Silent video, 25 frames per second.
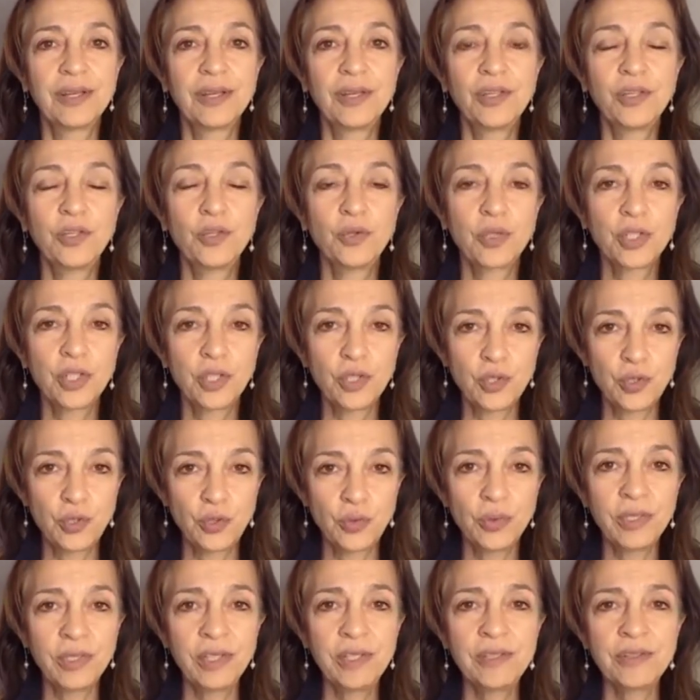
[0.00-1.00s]
you can
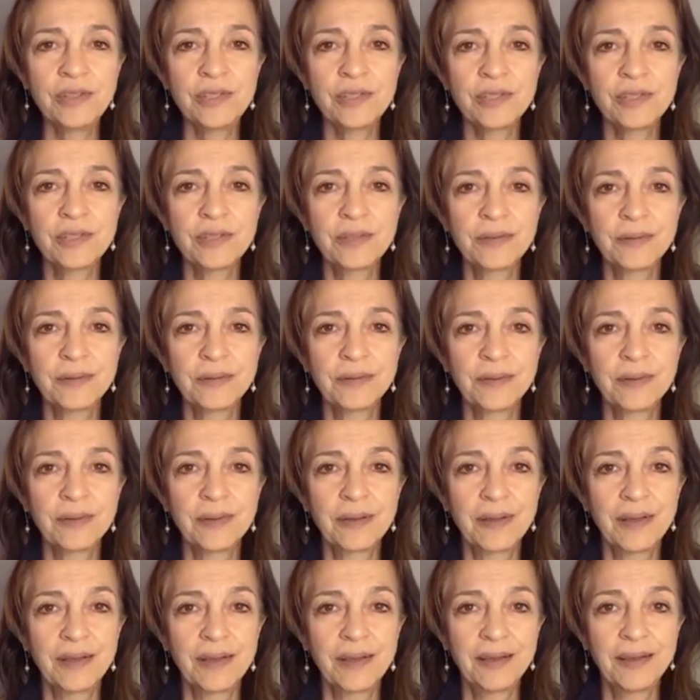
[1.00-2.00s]
do this
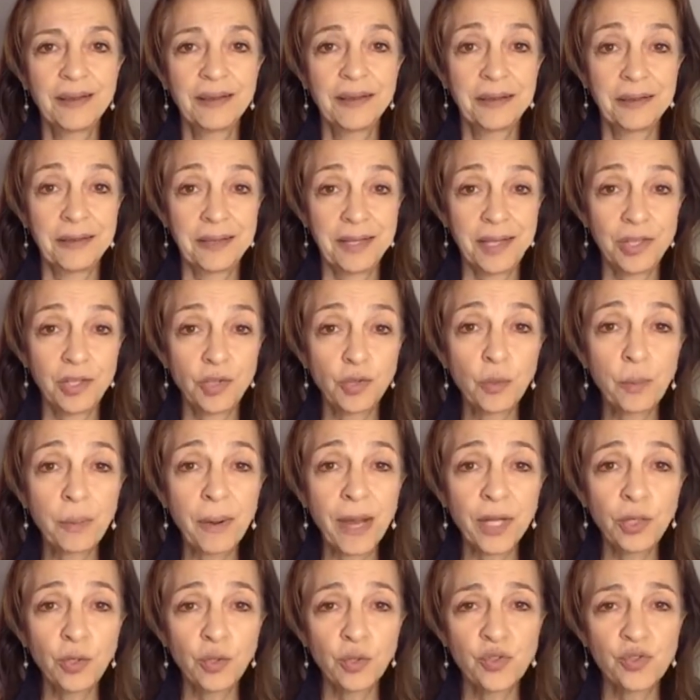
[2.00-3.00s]
either
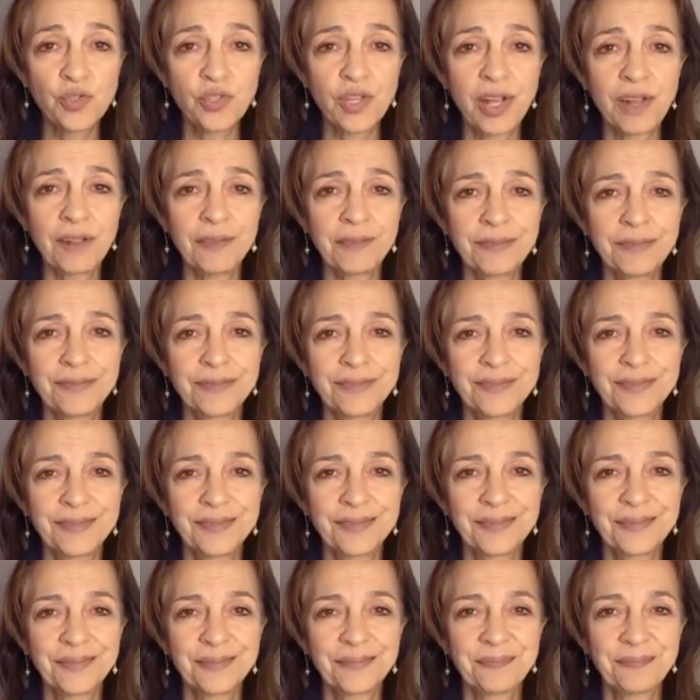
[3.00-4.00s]
by yourself,
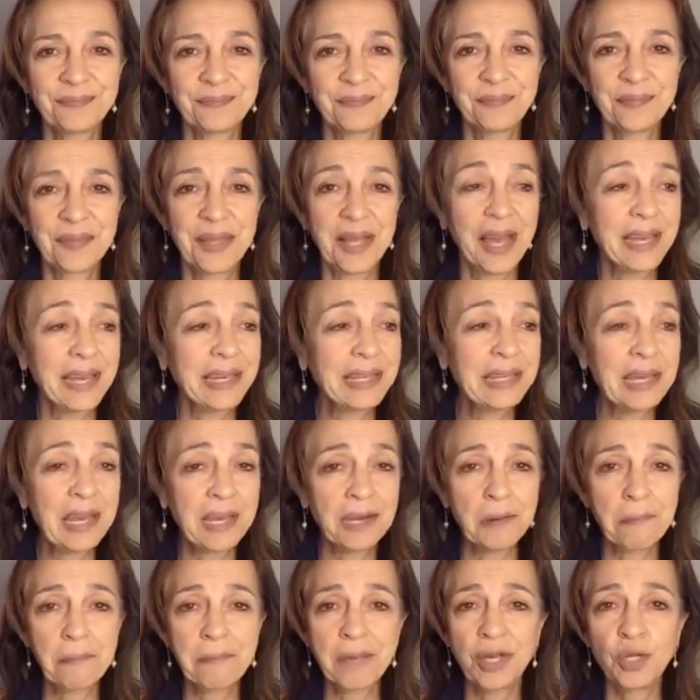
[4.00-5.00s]
get
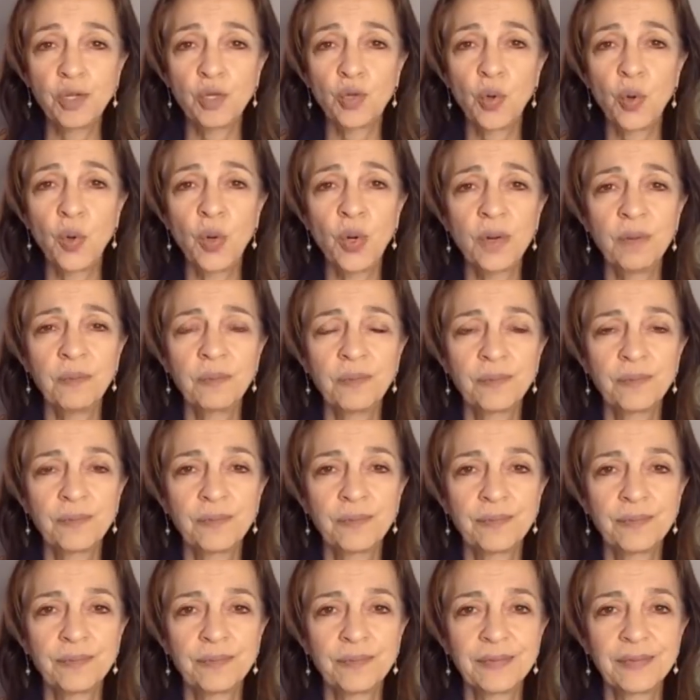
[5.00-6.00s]
a mentor,
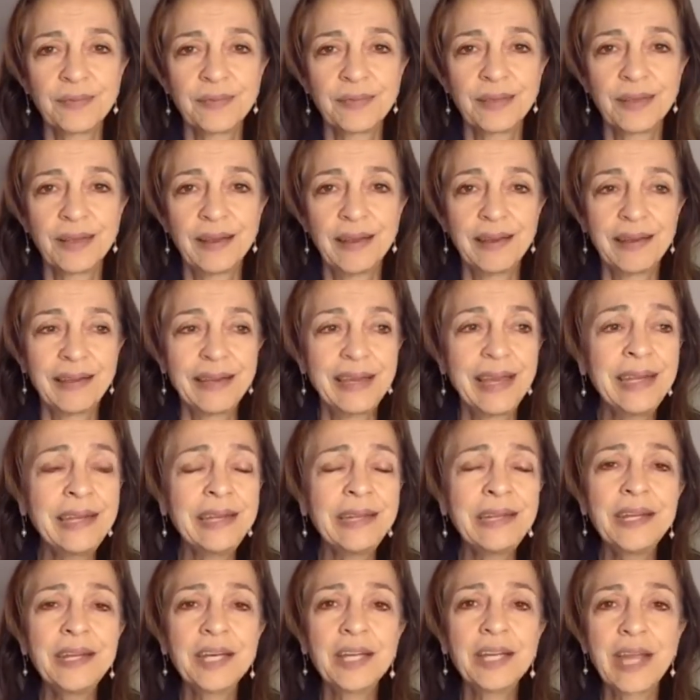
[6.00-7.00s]
get
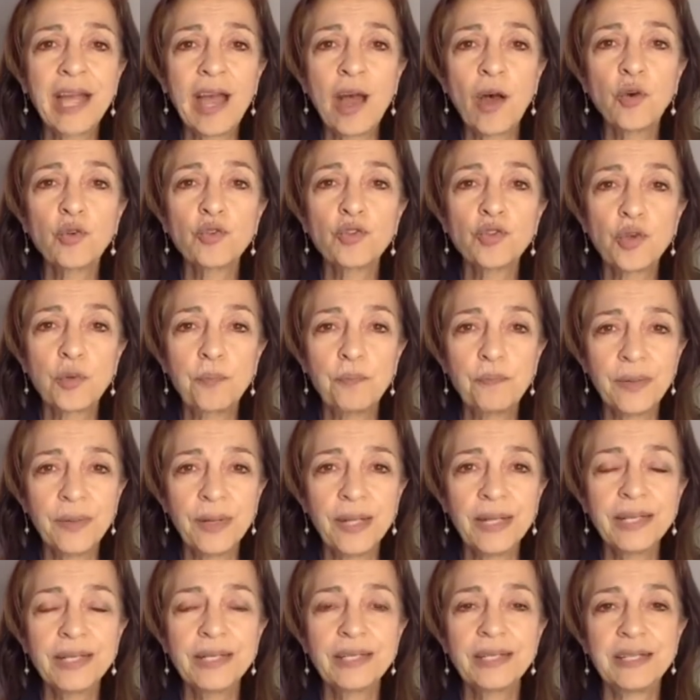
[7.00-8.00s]
an
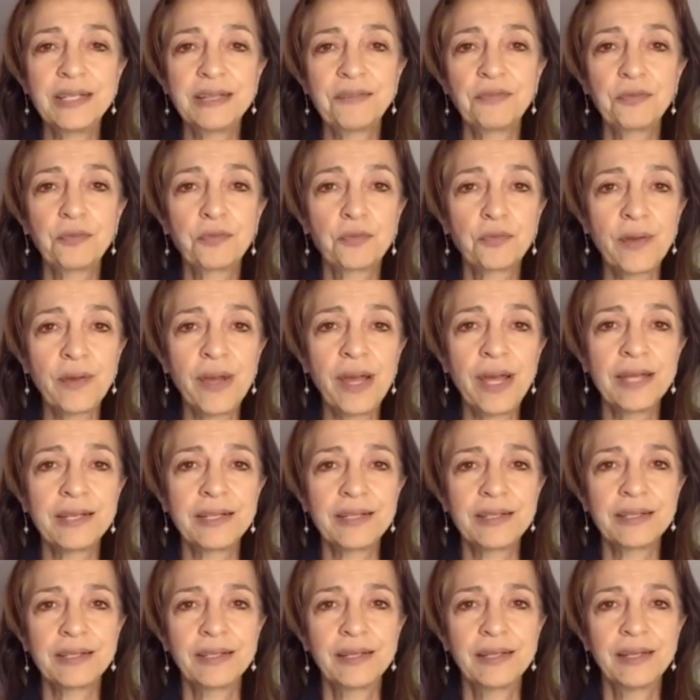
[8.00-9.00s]
accountability
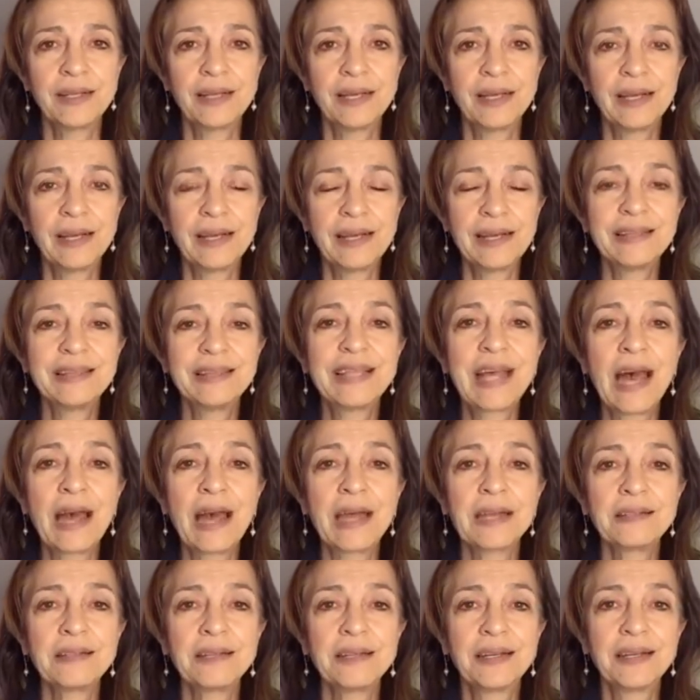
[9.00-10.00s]
friend
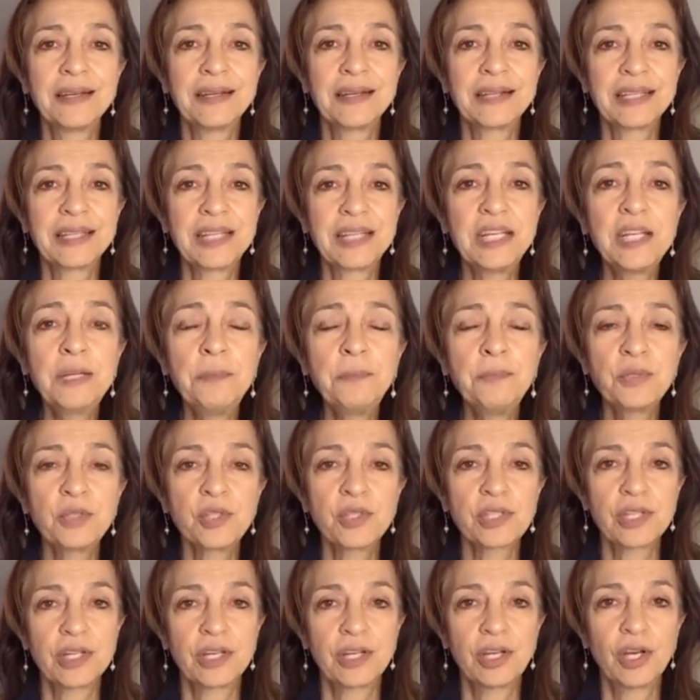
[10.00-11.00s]
that
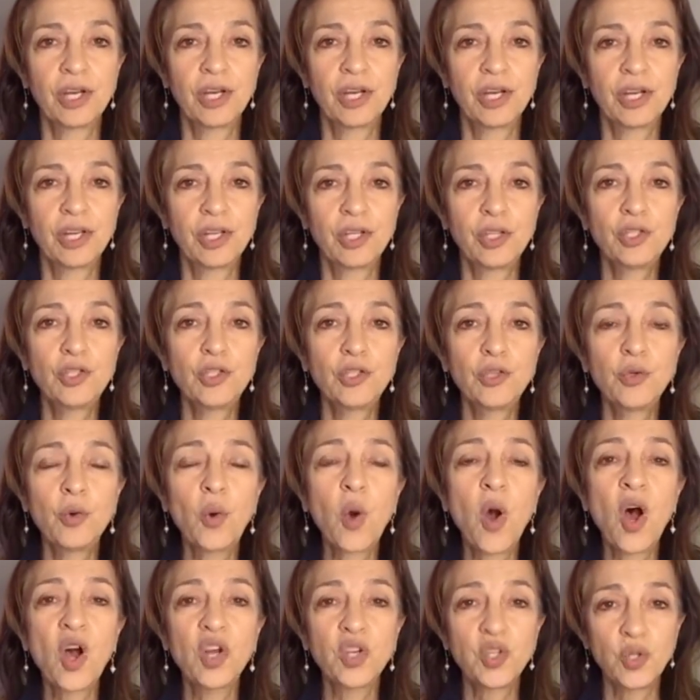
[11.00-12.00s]
keeps you
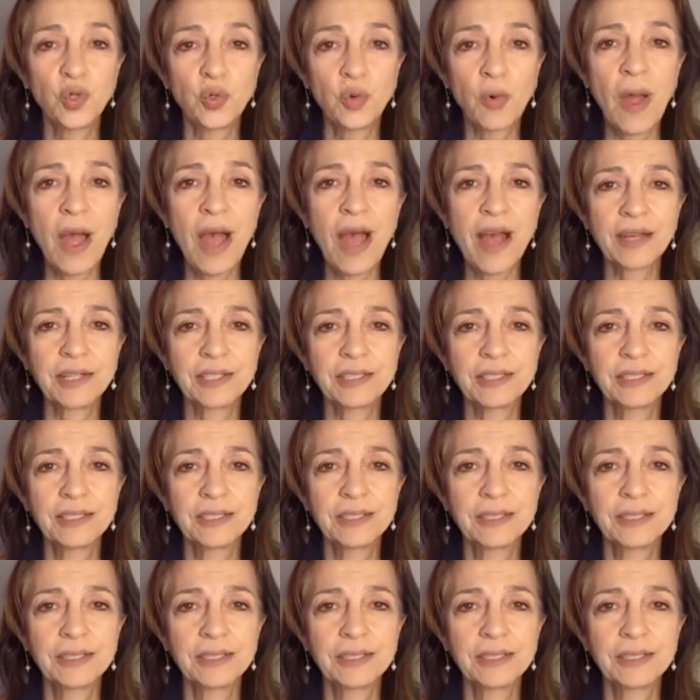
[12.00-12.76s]
on track.